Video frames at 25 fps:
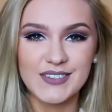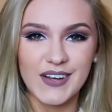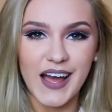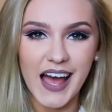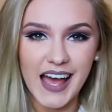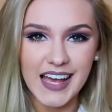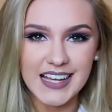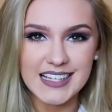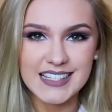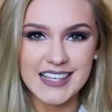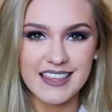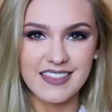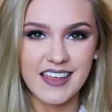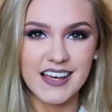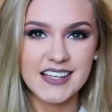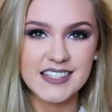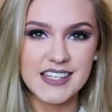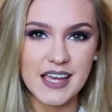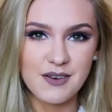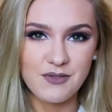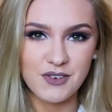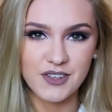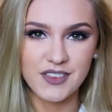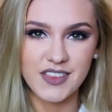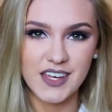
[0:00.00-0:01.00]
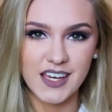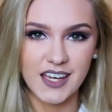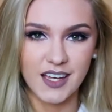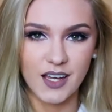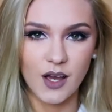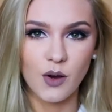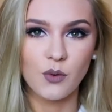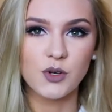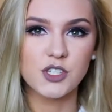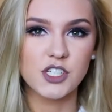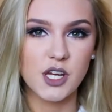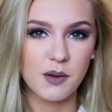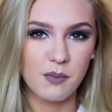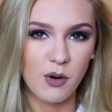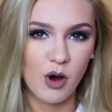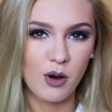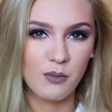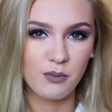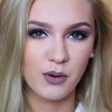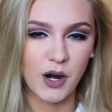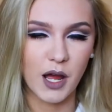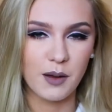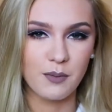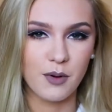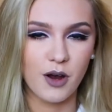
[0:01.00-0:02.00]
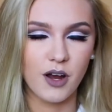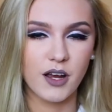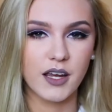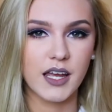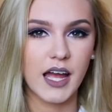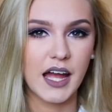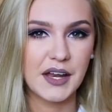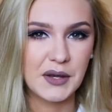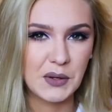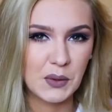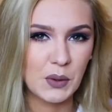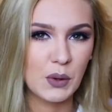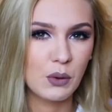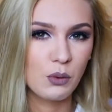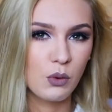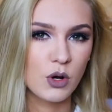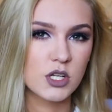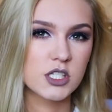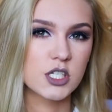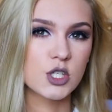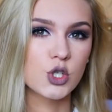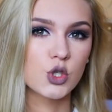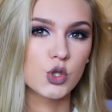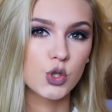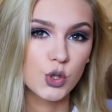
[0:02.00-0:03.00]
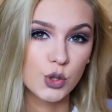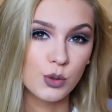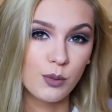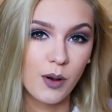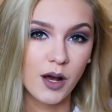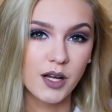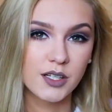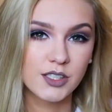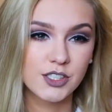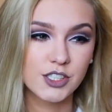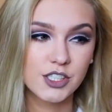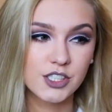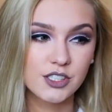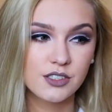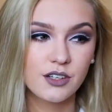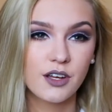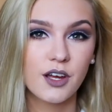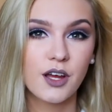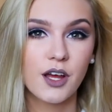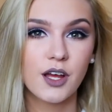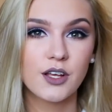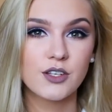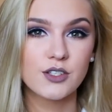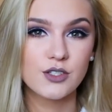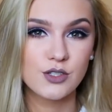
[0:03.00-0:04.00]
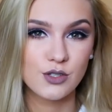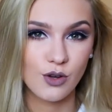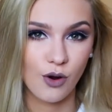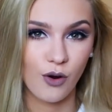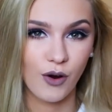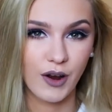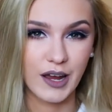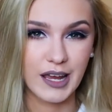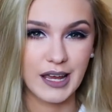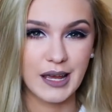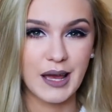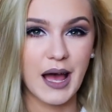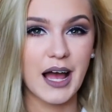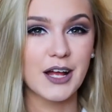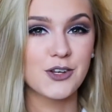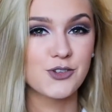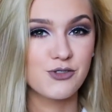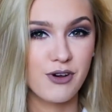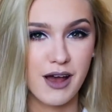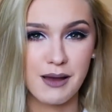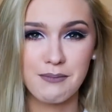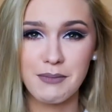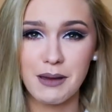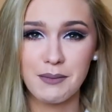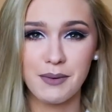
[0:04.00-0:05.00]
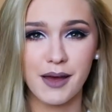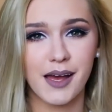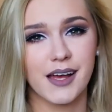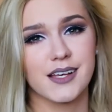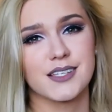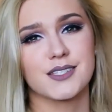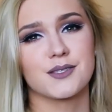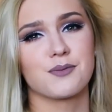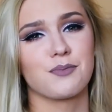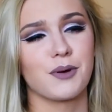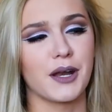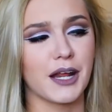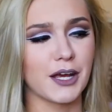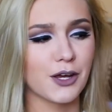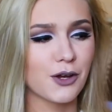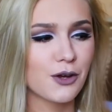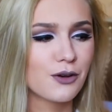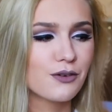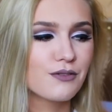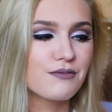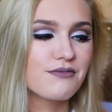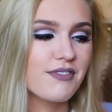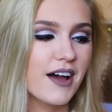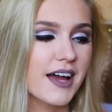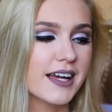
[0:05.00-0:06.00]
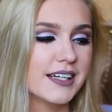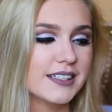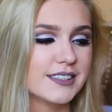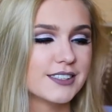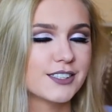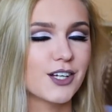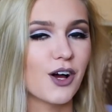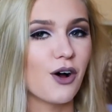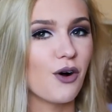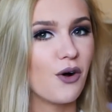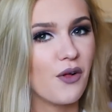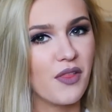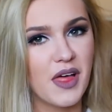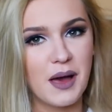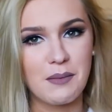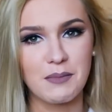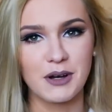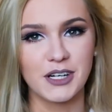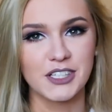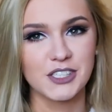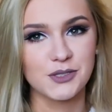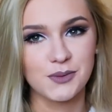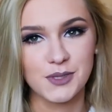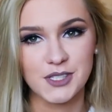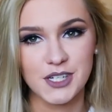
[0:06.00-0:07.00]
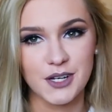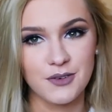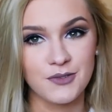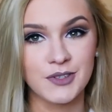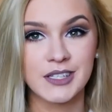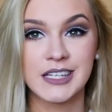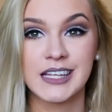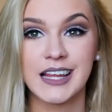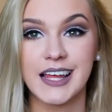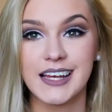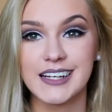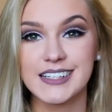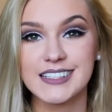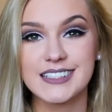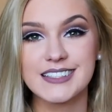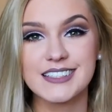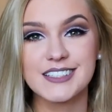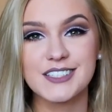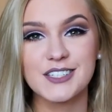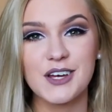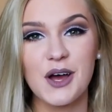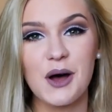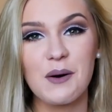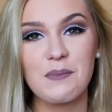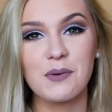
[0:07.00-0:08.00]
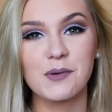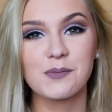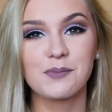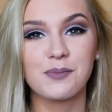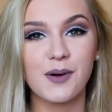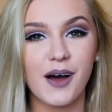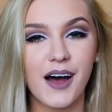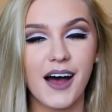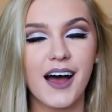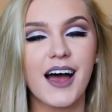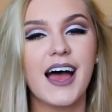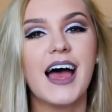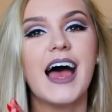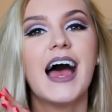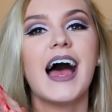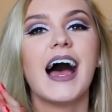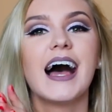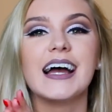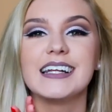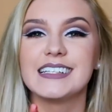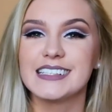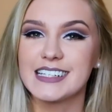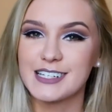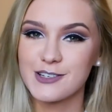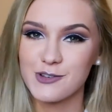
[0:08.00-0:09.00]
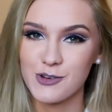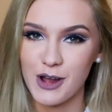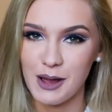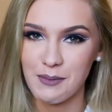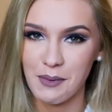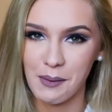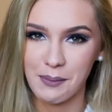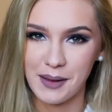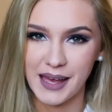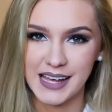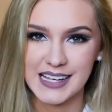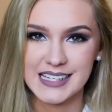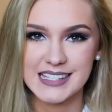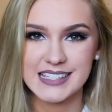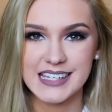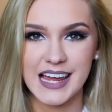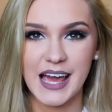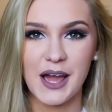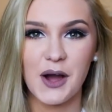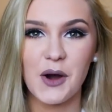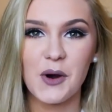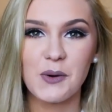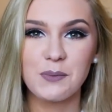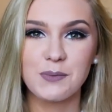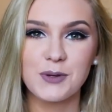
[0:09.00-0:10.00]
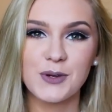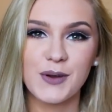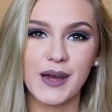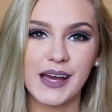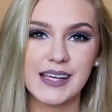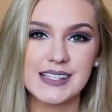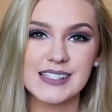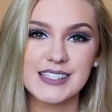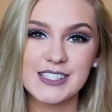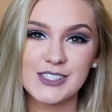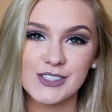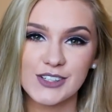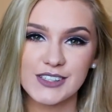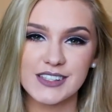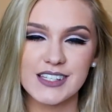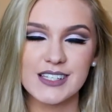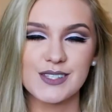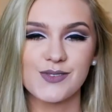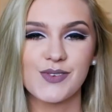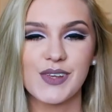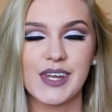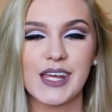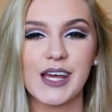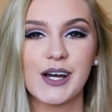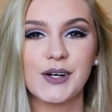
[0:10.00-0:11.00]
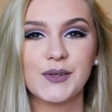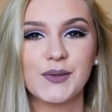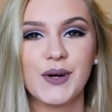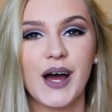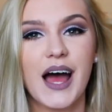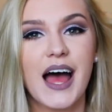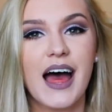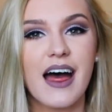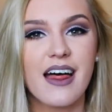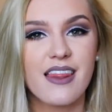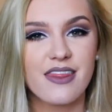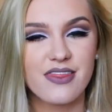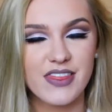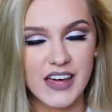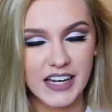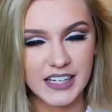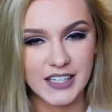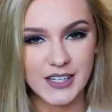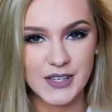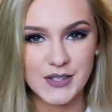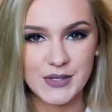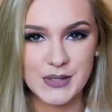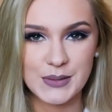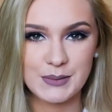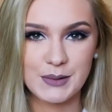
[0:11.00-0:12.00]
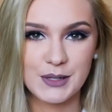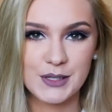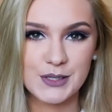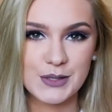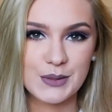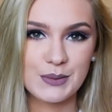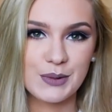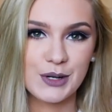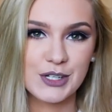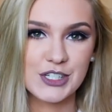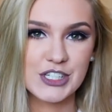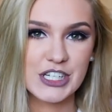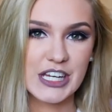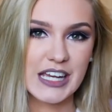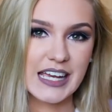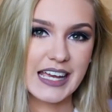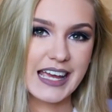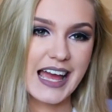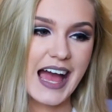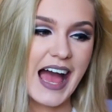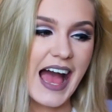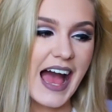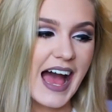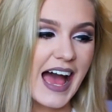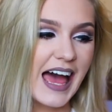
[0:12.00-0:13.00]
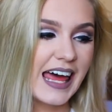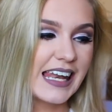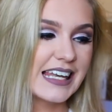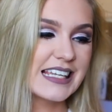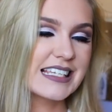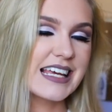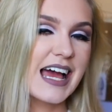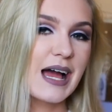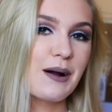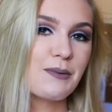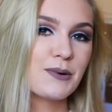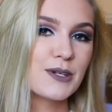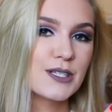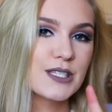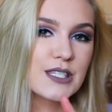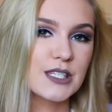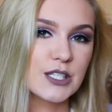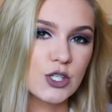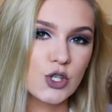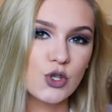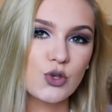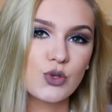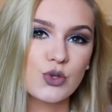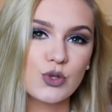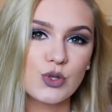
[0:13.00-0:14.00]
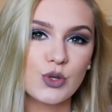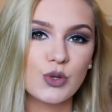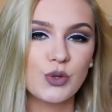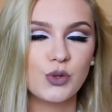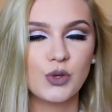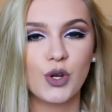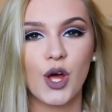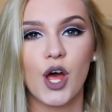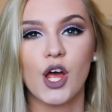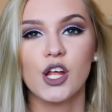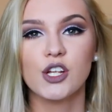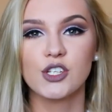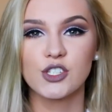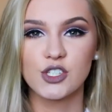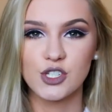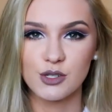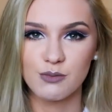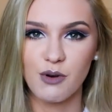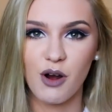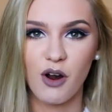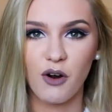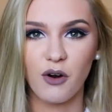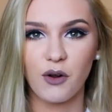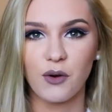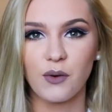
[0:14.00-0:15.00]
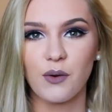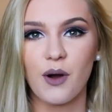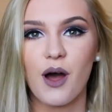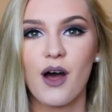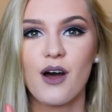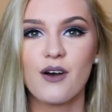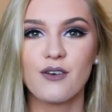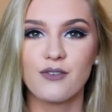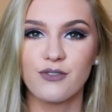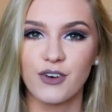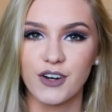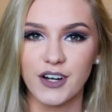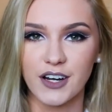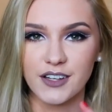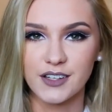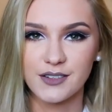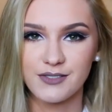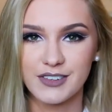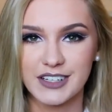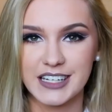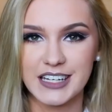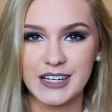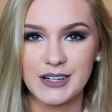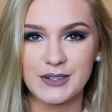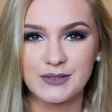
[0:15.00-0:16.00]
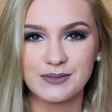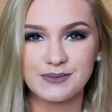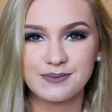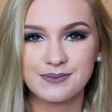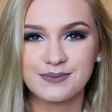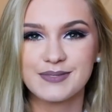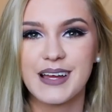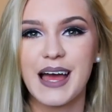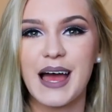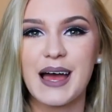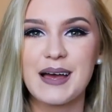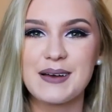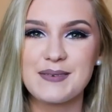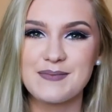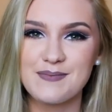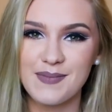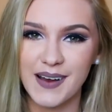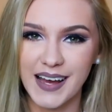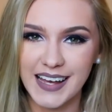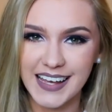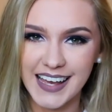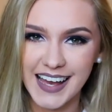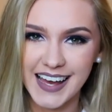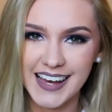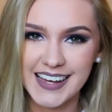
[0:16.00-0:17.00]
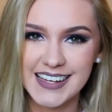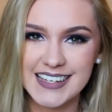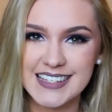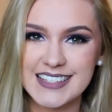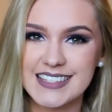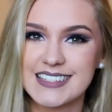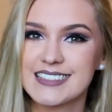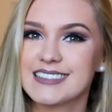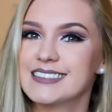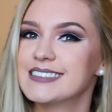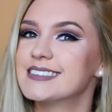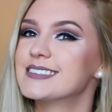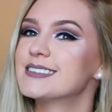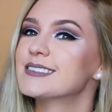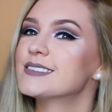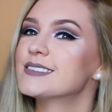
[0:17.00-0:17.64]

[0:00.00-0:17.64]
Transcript: So guys, that's everything which I bought in Primark. I know it wasn't too much. Sorry, I tried my best, but I couldn't find all that much which I really liked in the shop, but I did try my best. I hope you guys enjoyed this video. Thank you so much for watching, and I will see you soon tomorrow for another video. Bye guys!